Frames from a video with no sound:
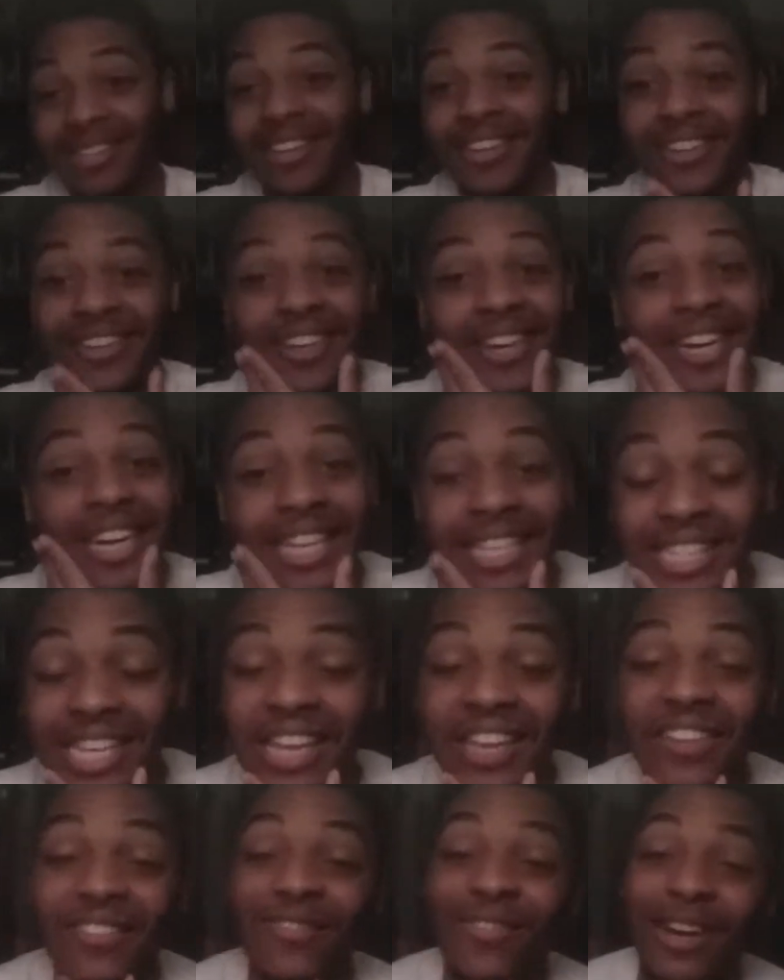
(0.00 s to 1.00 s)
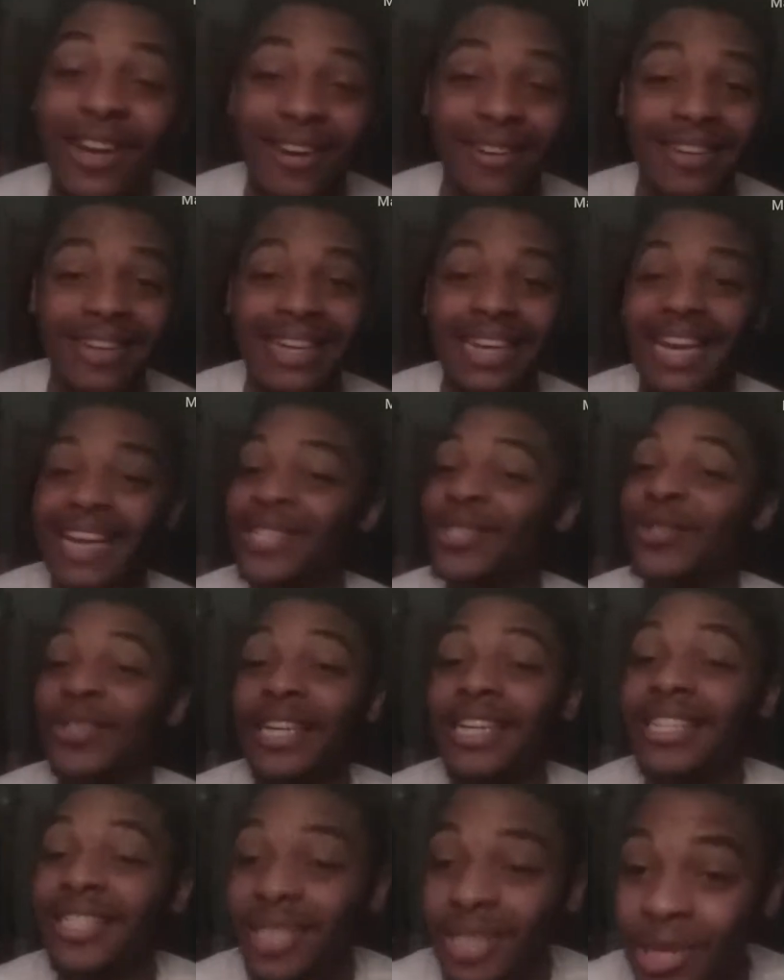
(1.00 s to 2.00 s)
x Hunter is a very
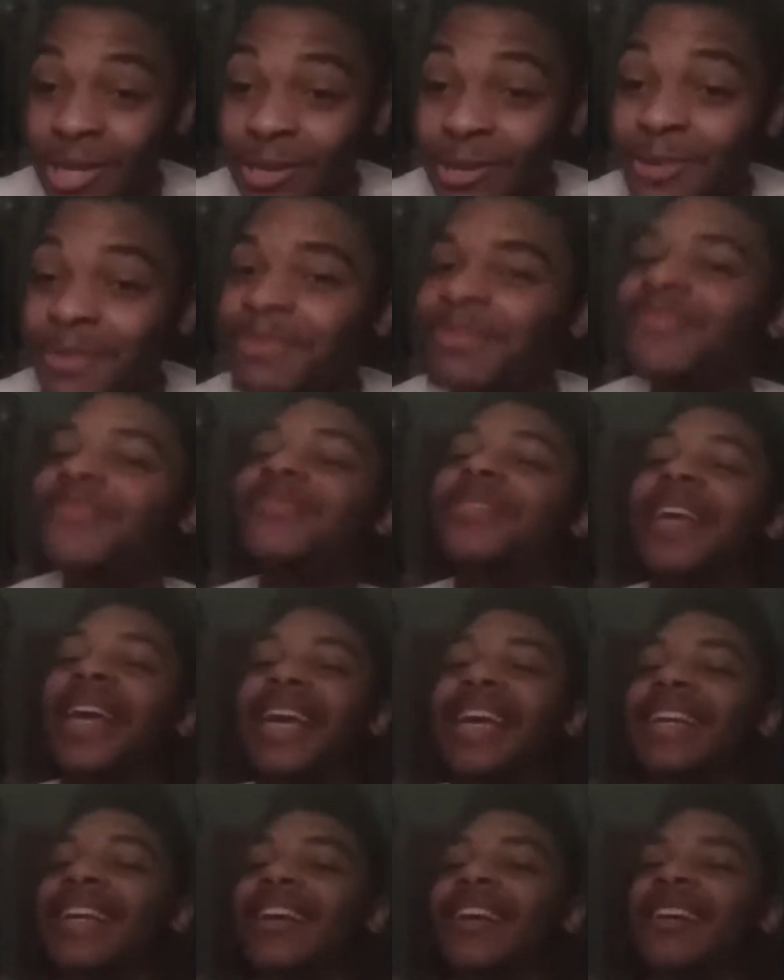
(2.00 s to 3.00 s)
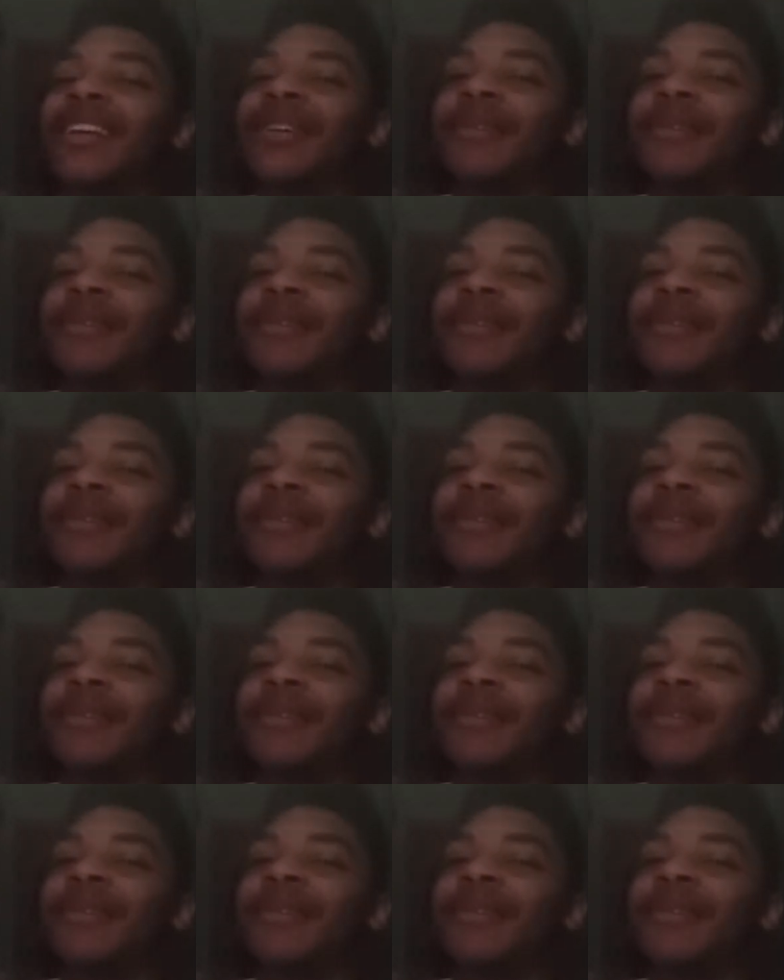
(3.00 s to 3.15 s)
intricate show, and